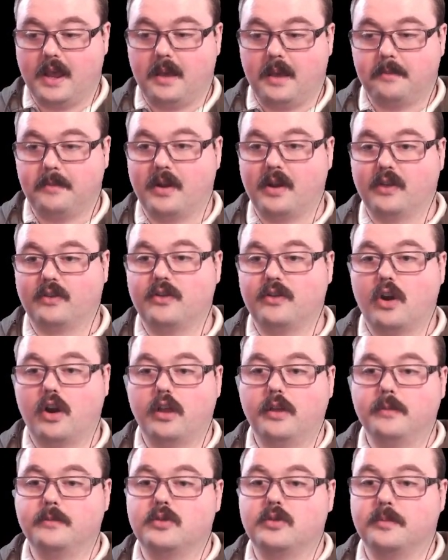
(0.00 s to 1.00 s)
because none of
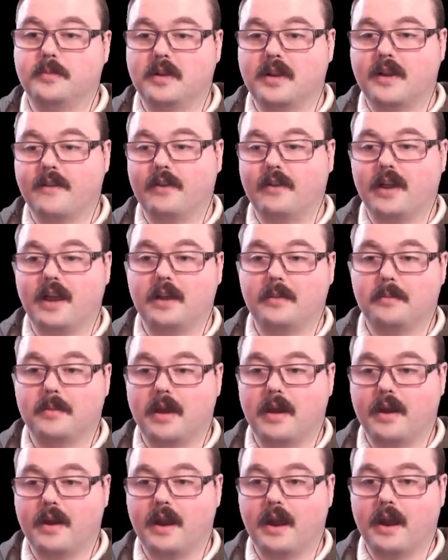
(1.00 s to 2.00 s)
them should be level 8
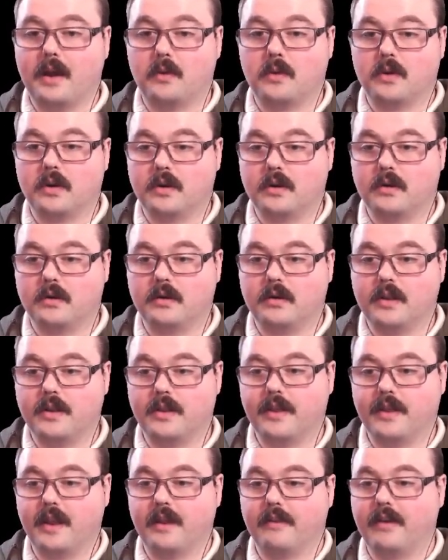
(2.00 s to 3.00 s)
by now, in
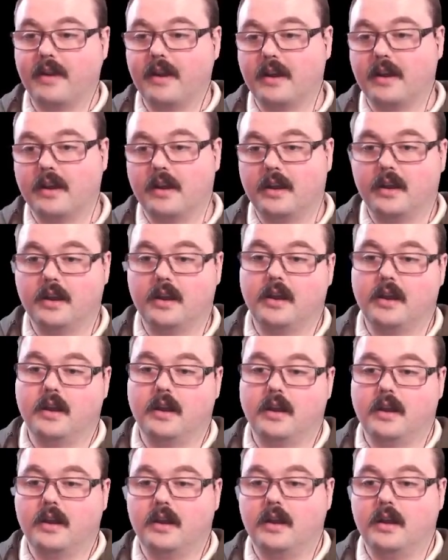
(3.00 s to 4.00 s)
theory.
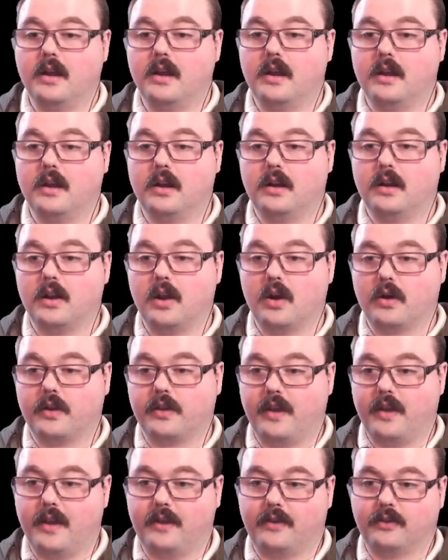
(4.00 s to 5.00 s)
Lock
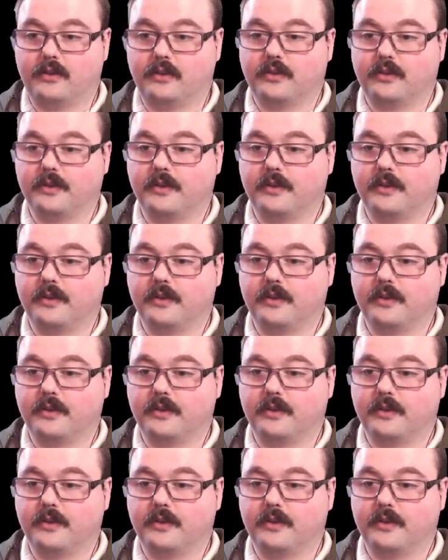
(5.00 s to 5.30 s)
this.